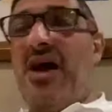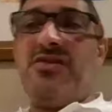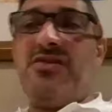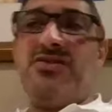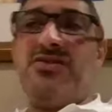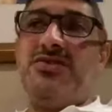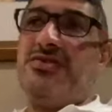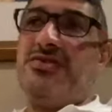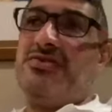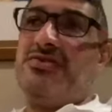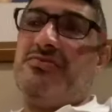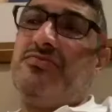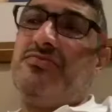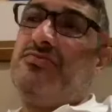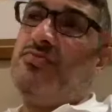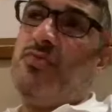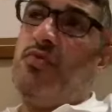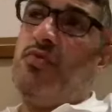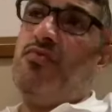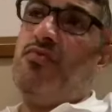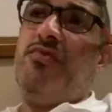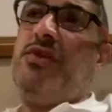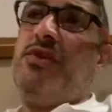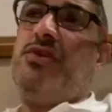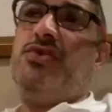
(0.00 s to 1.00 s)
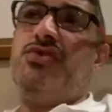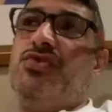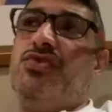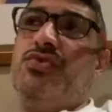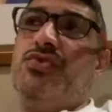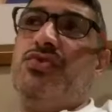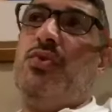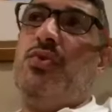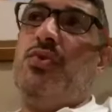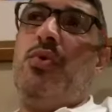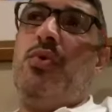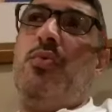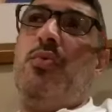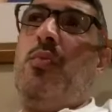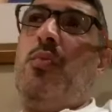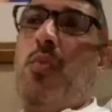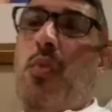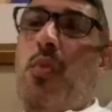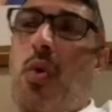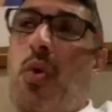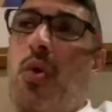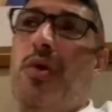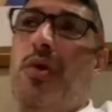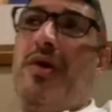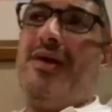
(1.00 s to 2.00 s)
I'm not really sure
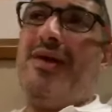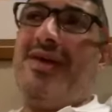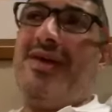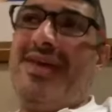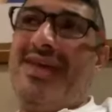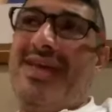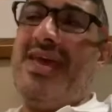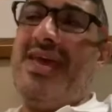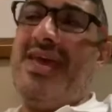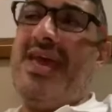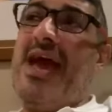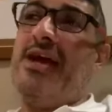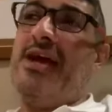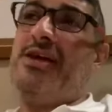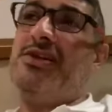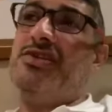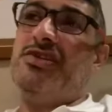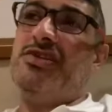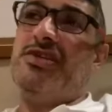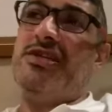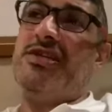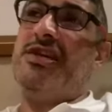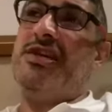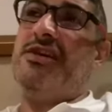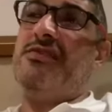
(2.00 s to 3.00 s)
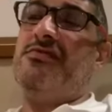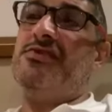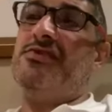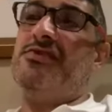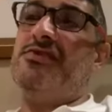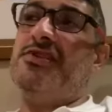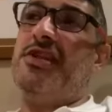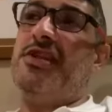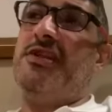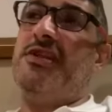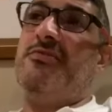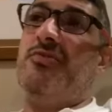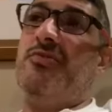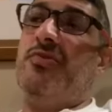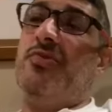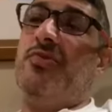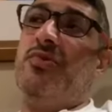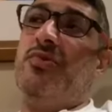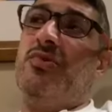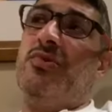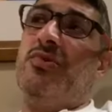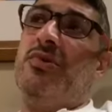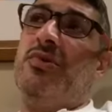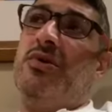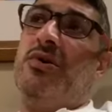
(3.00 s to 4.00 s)
what he actually gives us
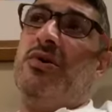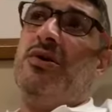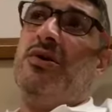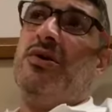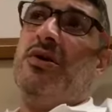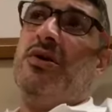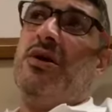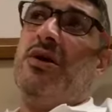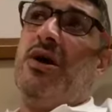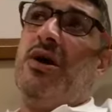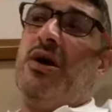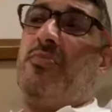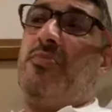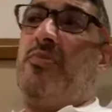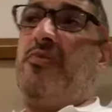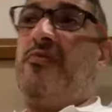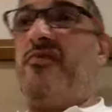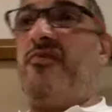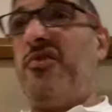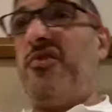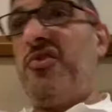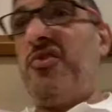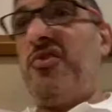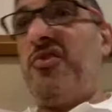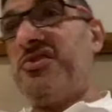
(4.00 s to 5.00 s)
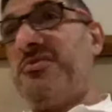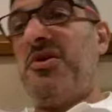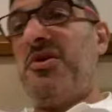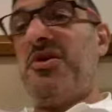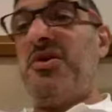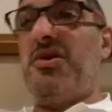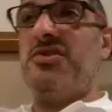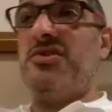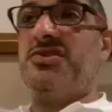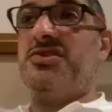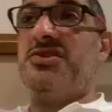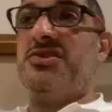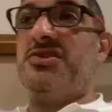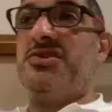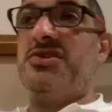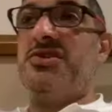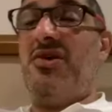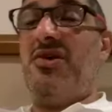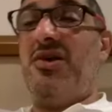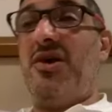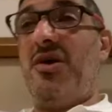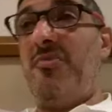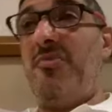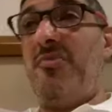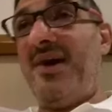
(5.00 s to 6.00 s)
anymore. I'd prefer someone like
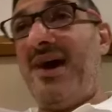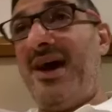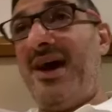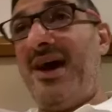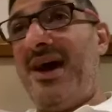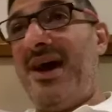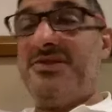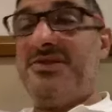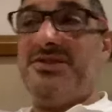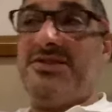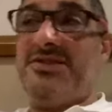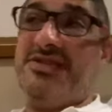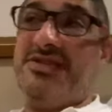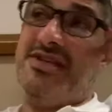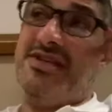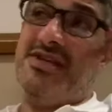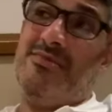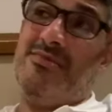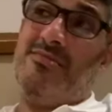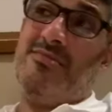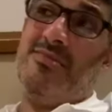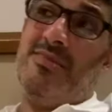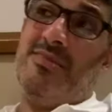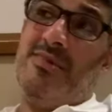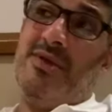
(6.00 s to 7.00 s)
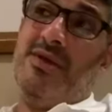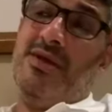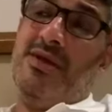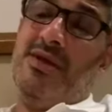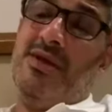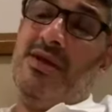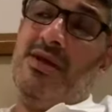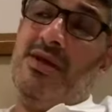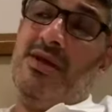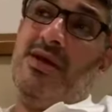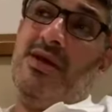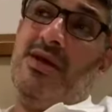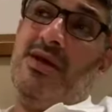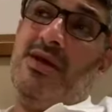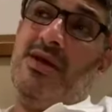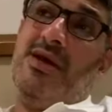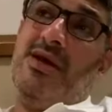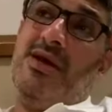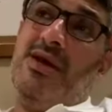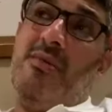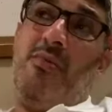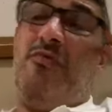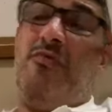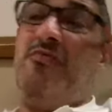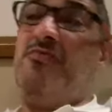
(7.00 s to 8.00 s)
Thiago perhaps in the team.
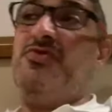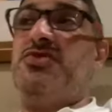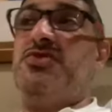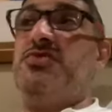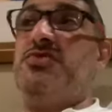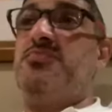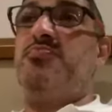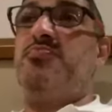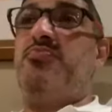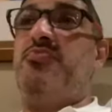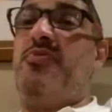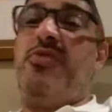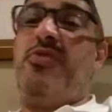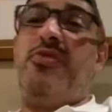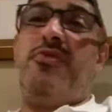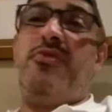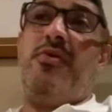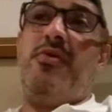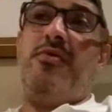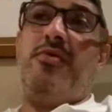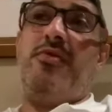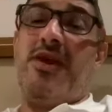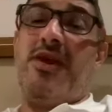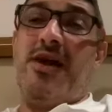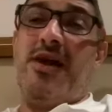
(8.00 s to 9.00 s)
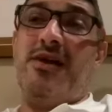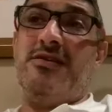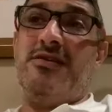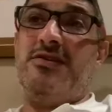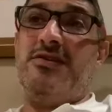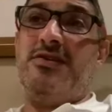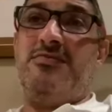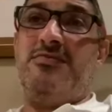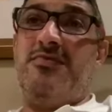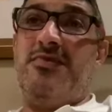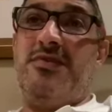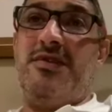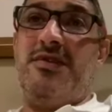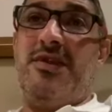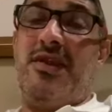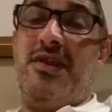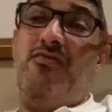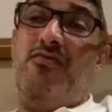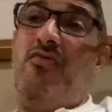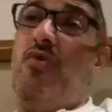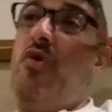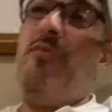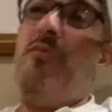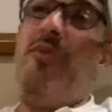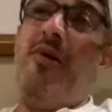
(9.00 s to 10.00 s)
And we've just thrown a youngster in there.
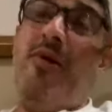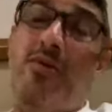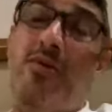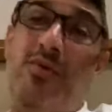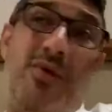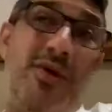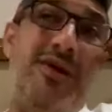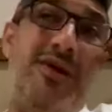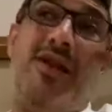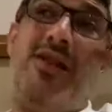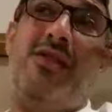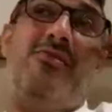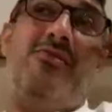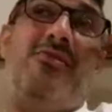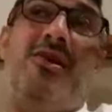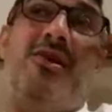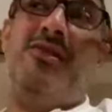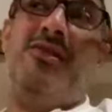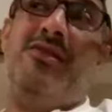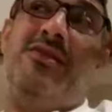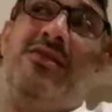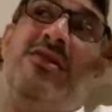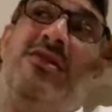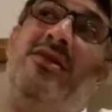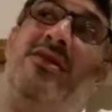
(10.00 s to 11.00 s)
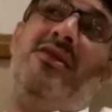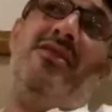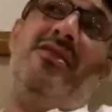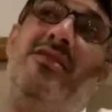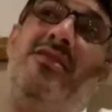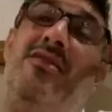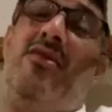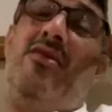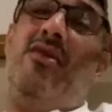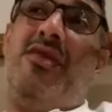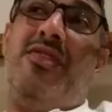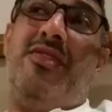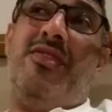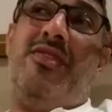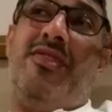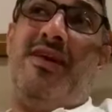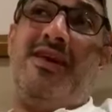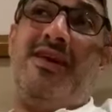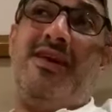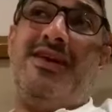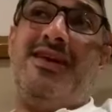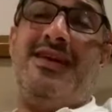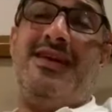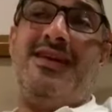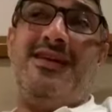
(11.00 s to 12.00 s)
Robbo, another one that I
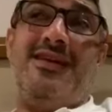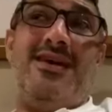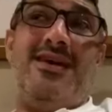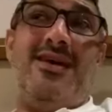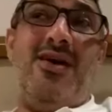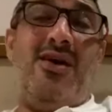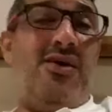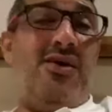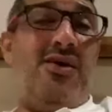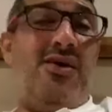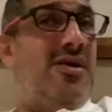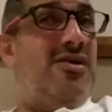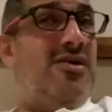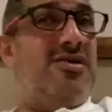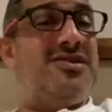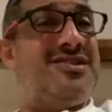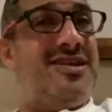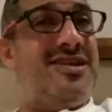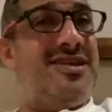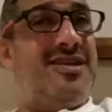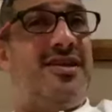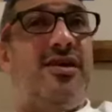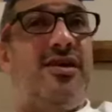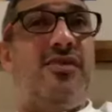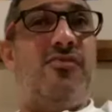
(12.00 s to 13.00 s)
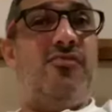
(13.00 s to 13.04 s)
think I said it.